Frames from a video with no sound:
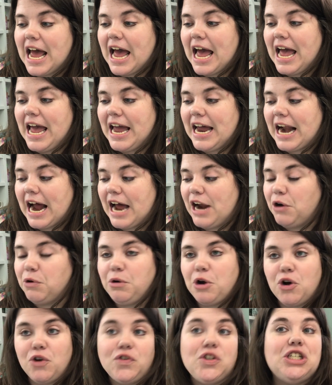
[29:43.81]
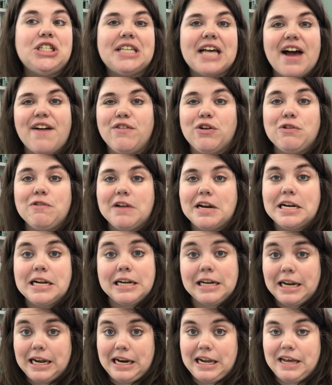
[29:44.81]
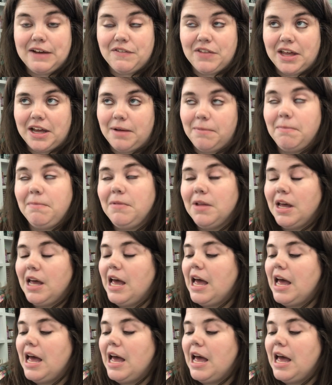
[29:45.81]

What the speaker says: and I don't know if she's ever written in any of them.